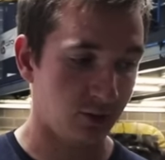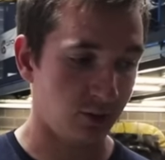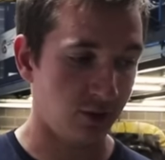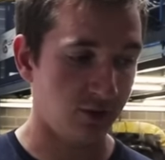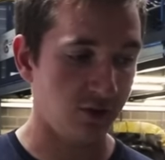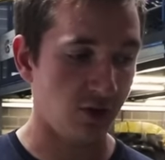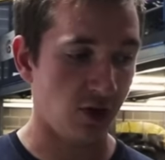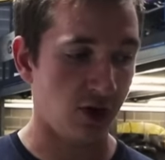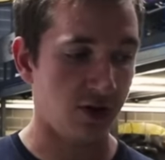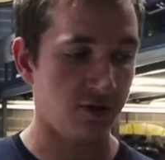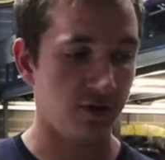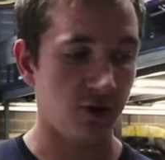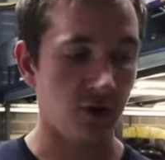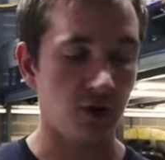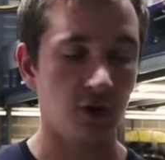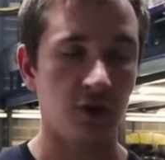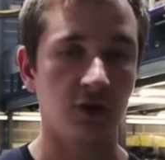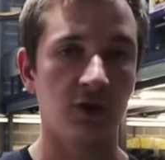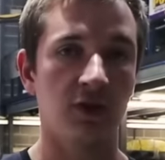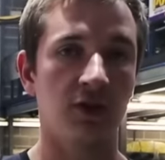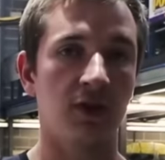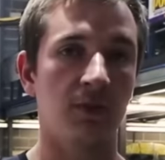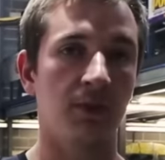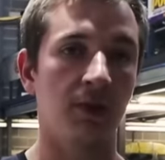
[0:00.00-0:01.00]
We've not even
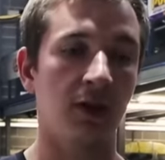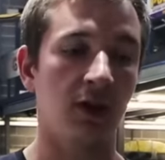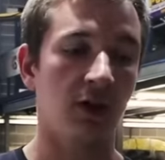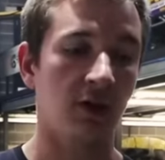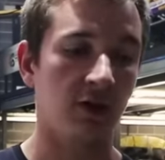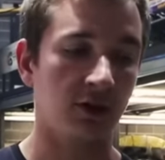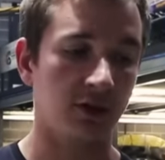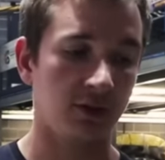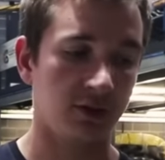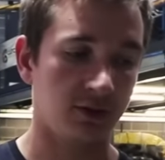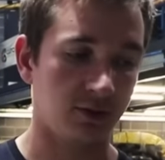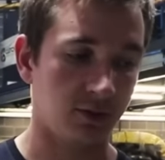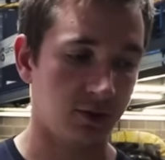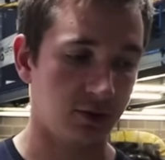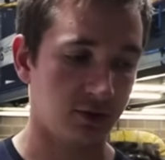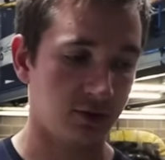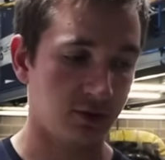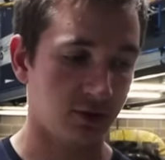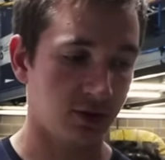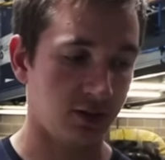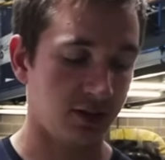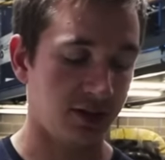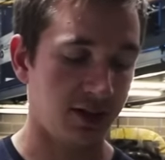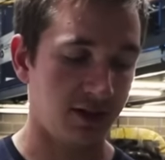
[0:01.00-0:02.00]
owned the block. We're
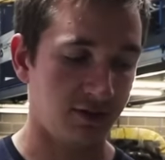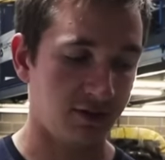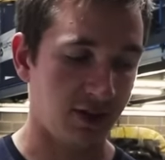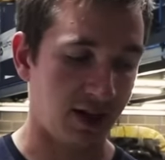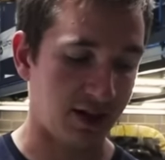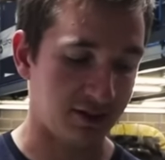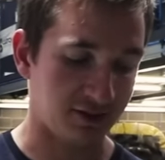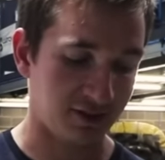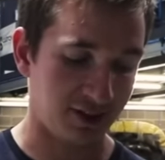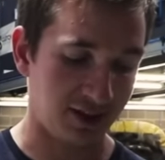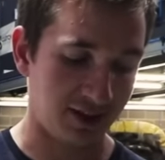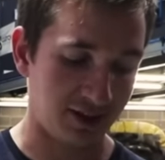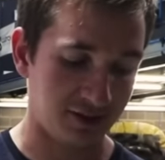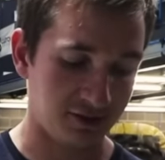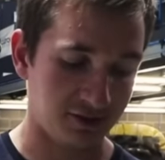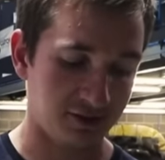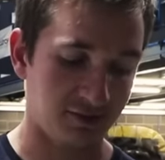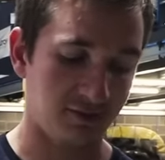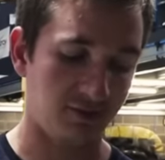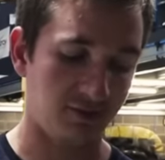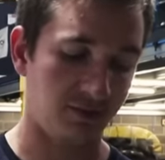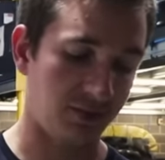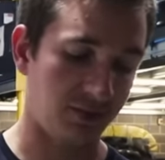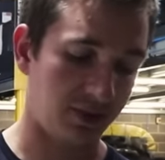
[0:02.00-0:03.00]
just going to leave that as it
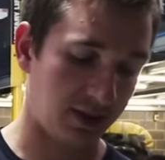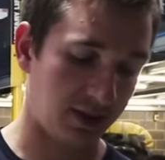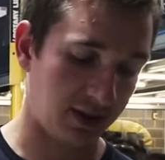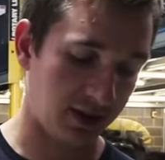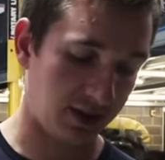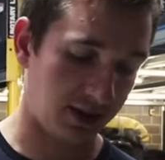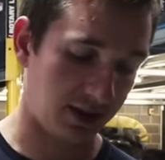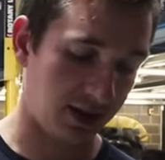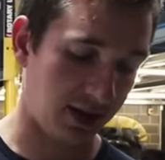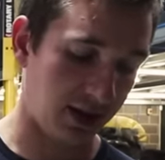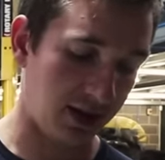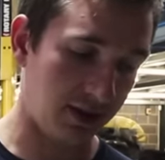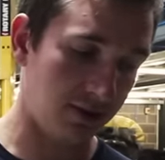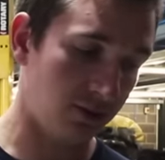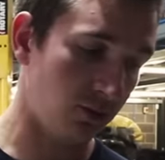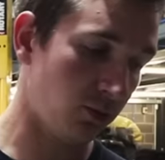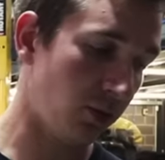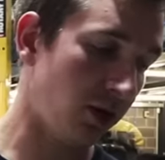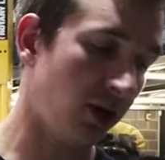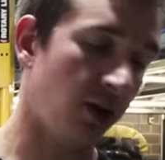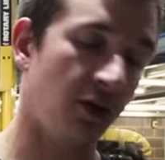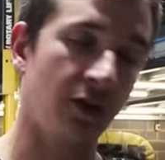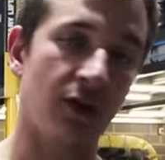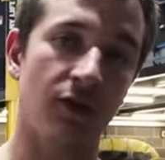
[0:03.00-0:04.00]
is. And
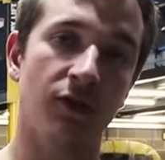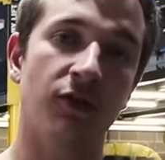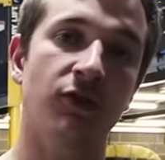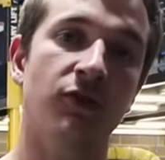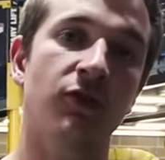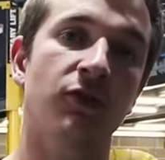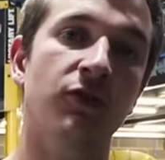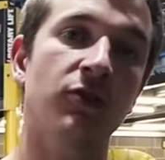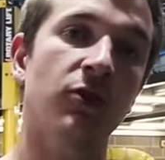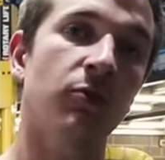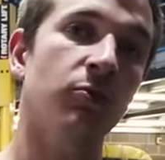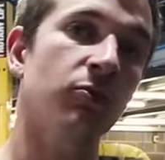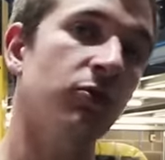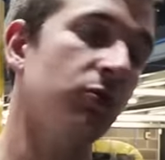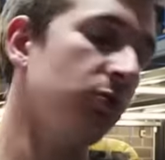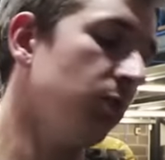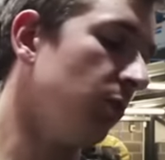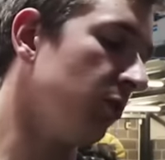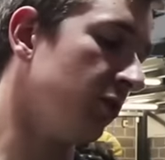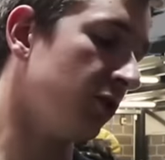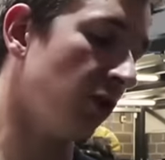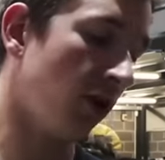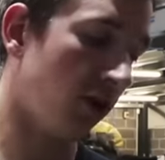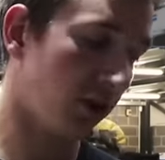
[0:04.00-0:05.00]
when all the other stuff comes,
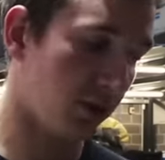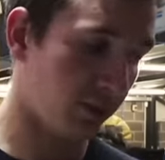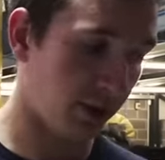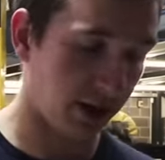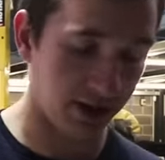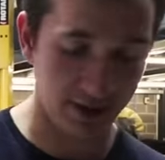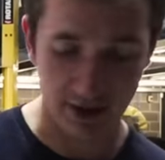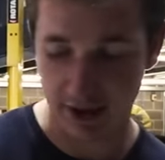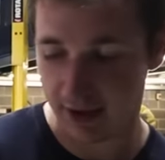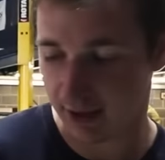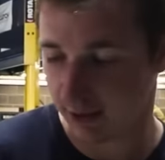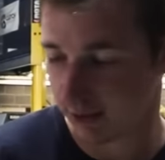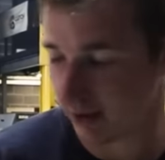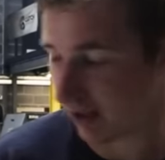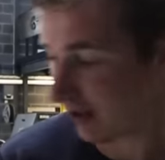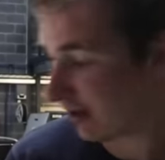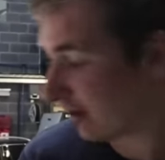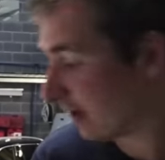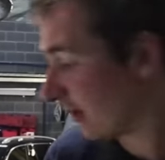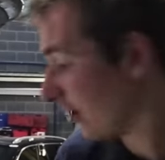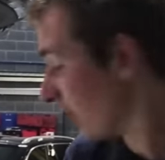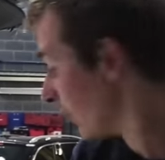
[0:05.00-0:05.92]
we'll talk about that anyway.